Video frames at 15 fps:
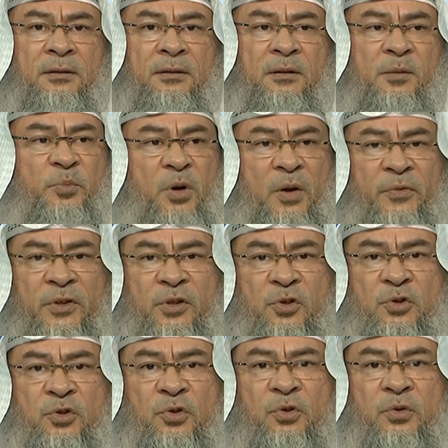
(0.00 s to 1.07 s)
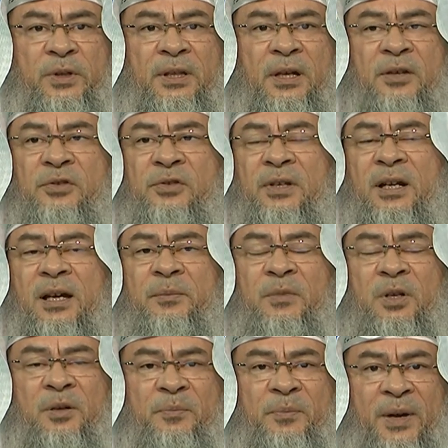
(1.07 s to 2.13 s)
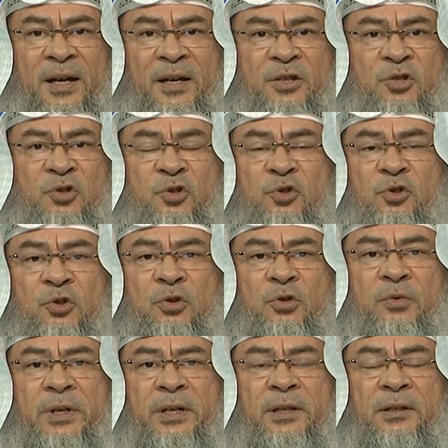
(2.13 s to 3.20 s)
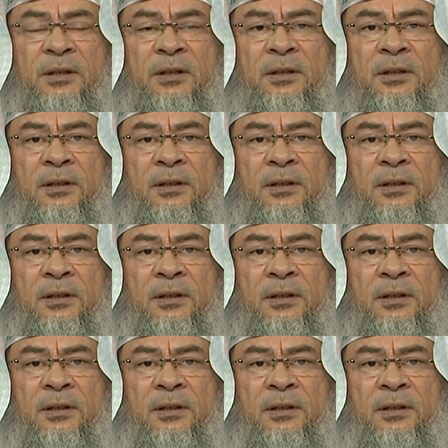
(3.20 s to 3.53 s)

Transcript: The Prophet used to do it, alayhi salam, the companions used to do it,